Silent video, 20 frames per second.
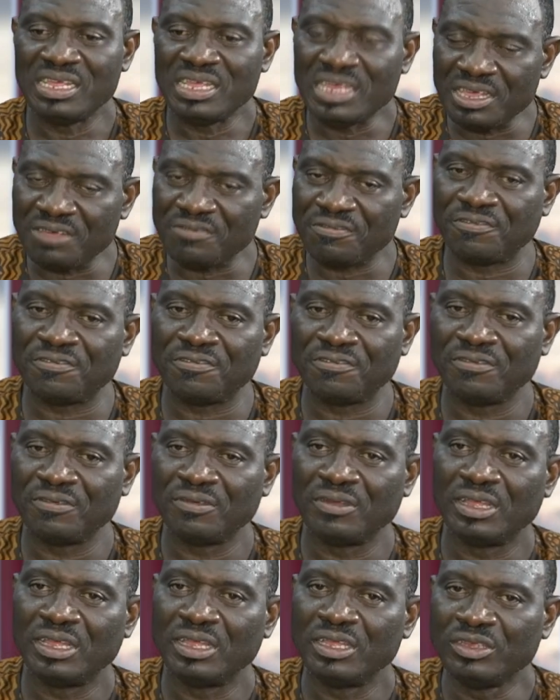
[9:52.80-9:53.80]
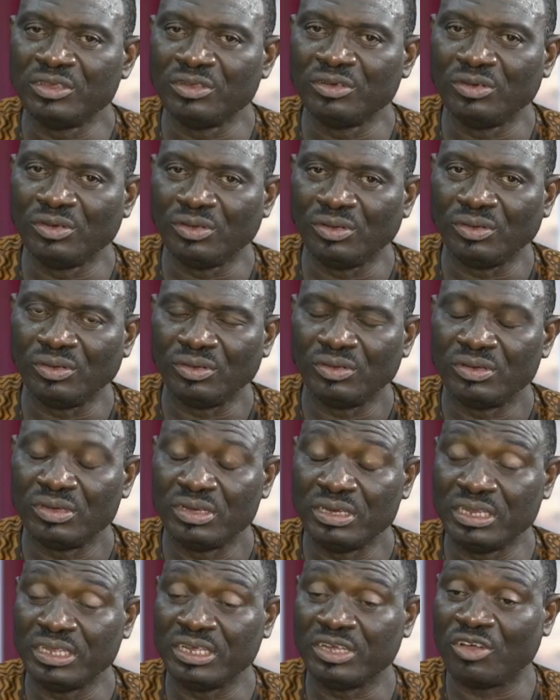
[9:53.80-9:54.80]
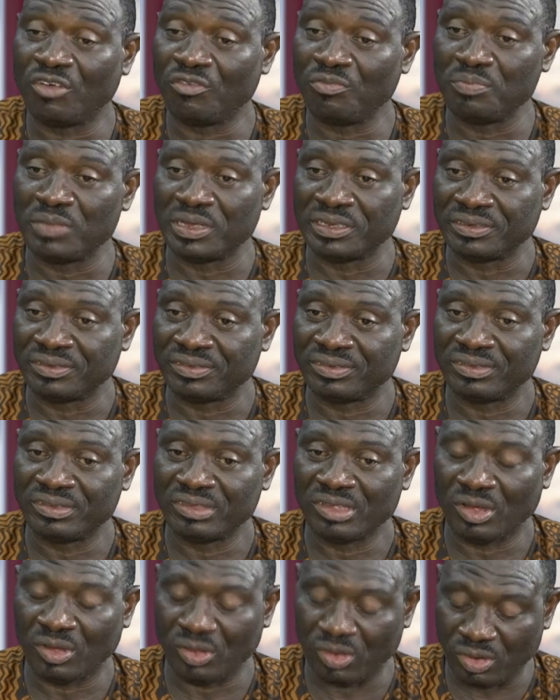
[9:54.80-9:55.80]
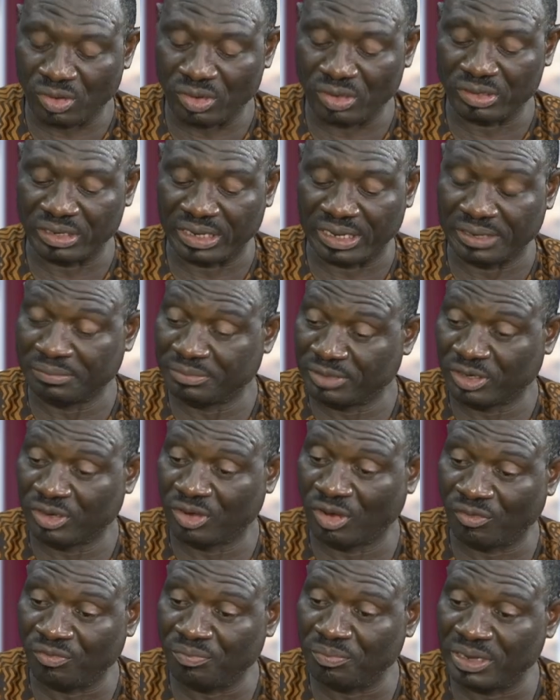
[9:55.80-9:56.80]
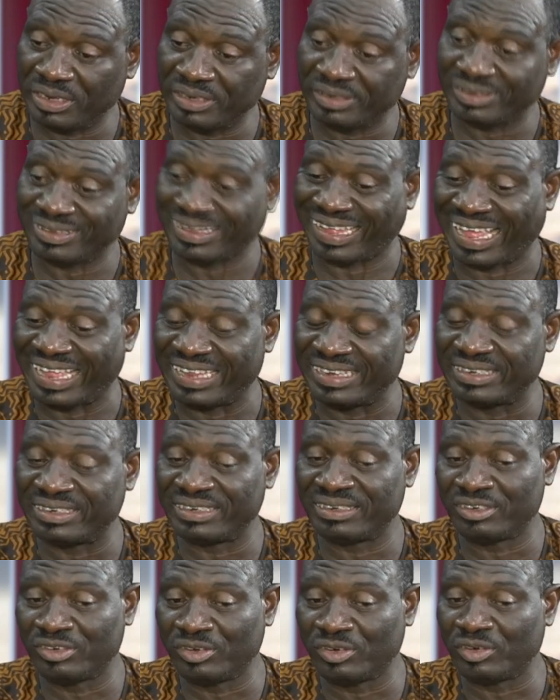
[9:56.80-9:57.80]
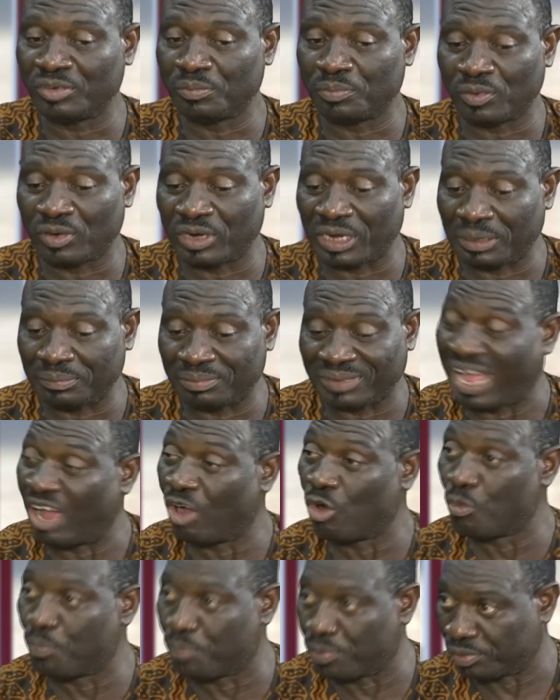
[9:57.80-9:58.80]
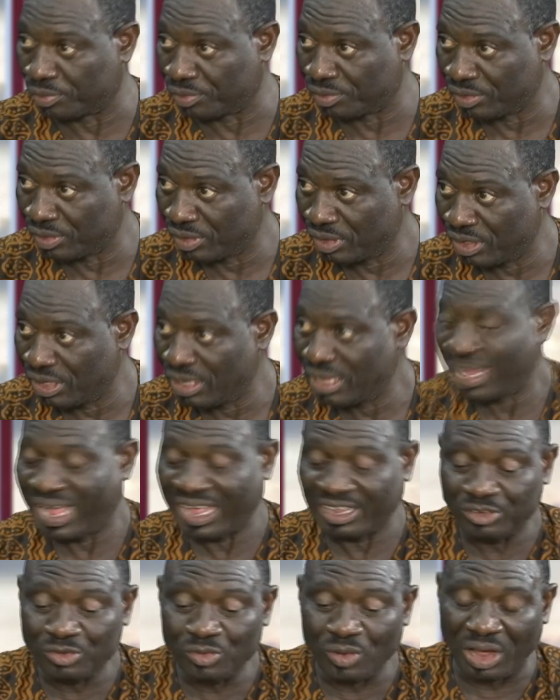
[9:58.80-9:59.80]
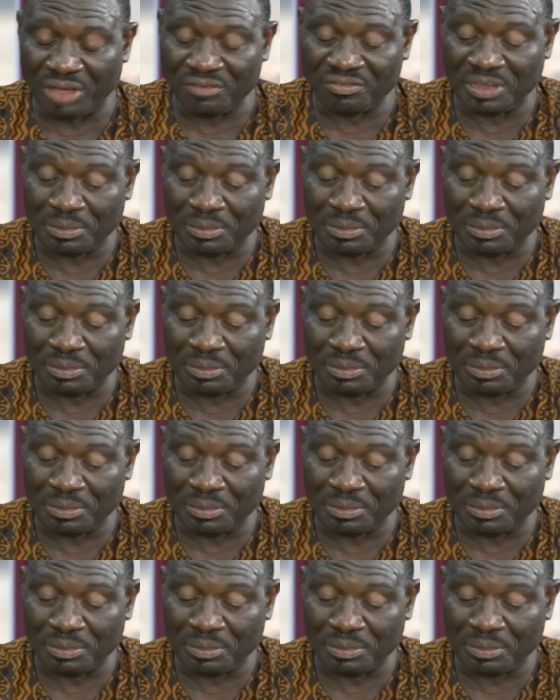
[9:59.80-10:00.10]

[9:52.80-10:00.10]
if, you know, the government or the government and, you know, the programs are open and you have